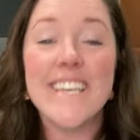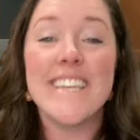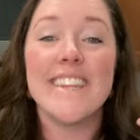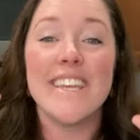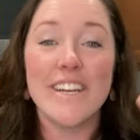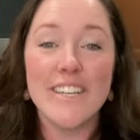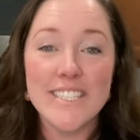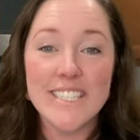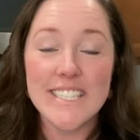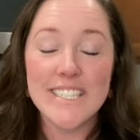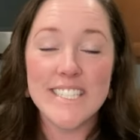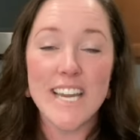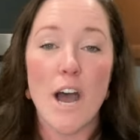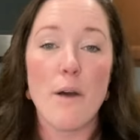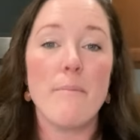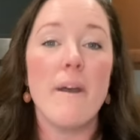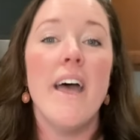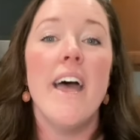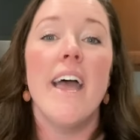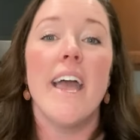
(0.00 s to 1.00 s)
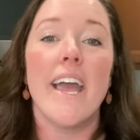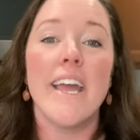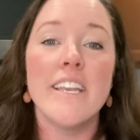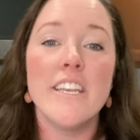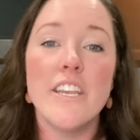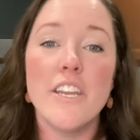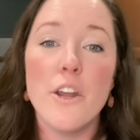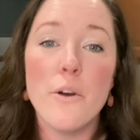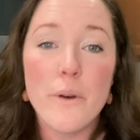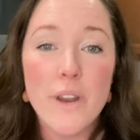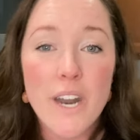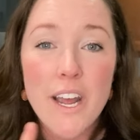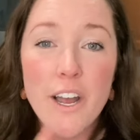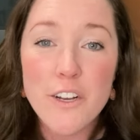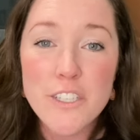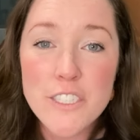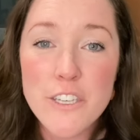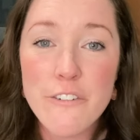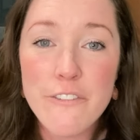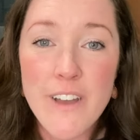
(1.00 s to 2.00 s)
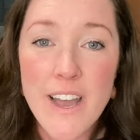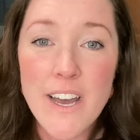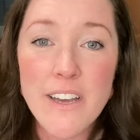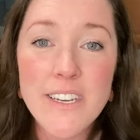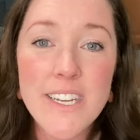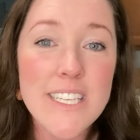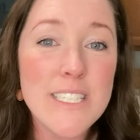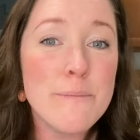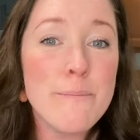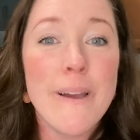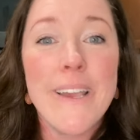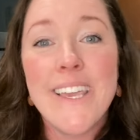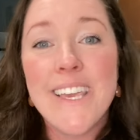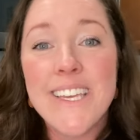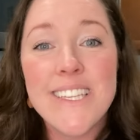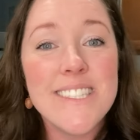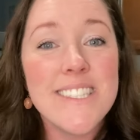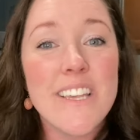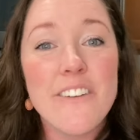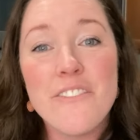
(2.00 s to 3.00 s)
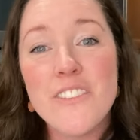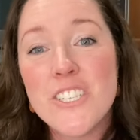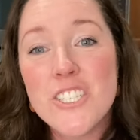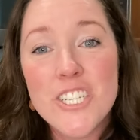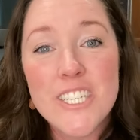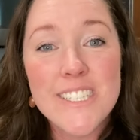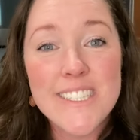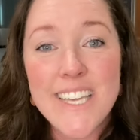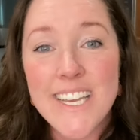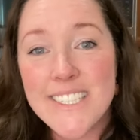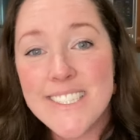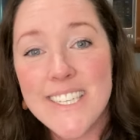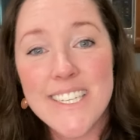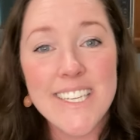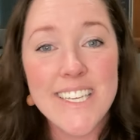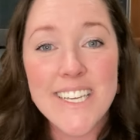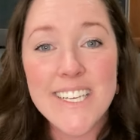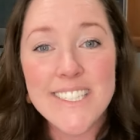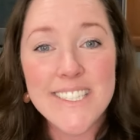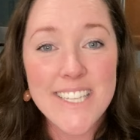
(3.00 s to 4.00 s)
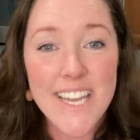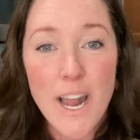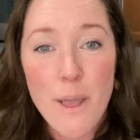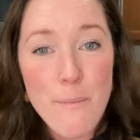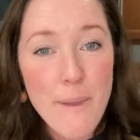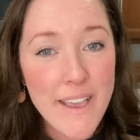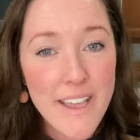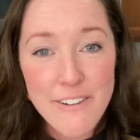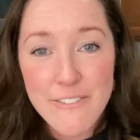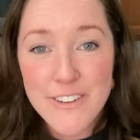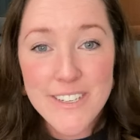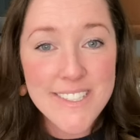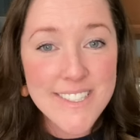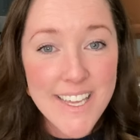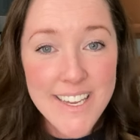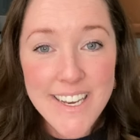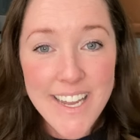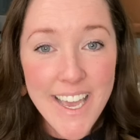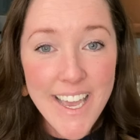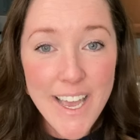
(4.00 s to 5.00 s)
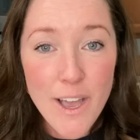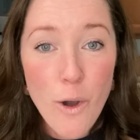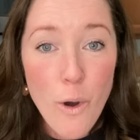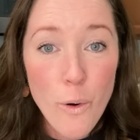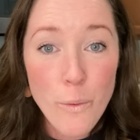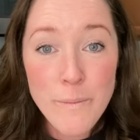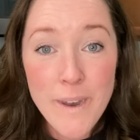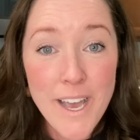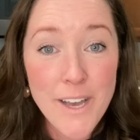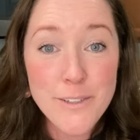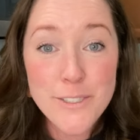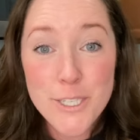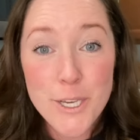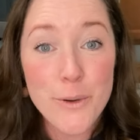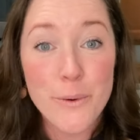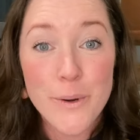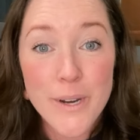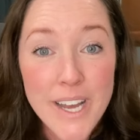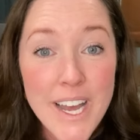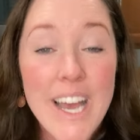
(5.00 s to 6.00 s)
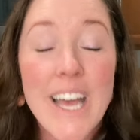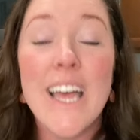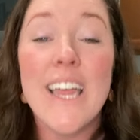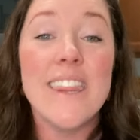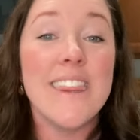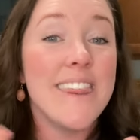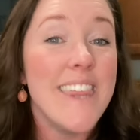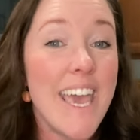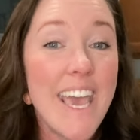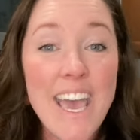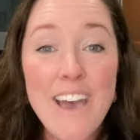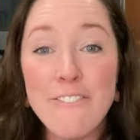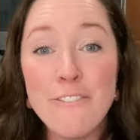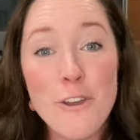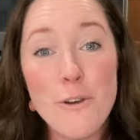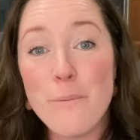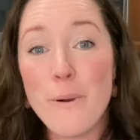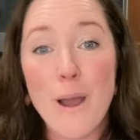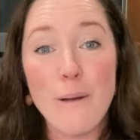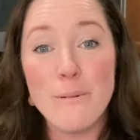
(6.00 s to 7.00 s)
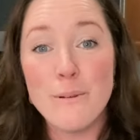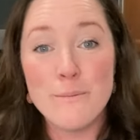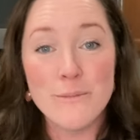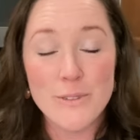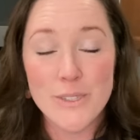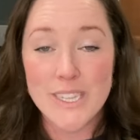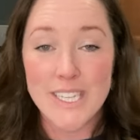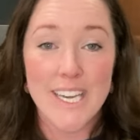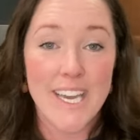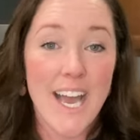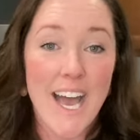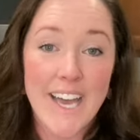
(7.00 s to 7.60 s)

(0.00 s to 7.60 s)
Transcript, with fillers: There is a stop. And you know what I also found is my kids love the cheese quesadillas that I make every Sunday at home now too. They have no problems with it.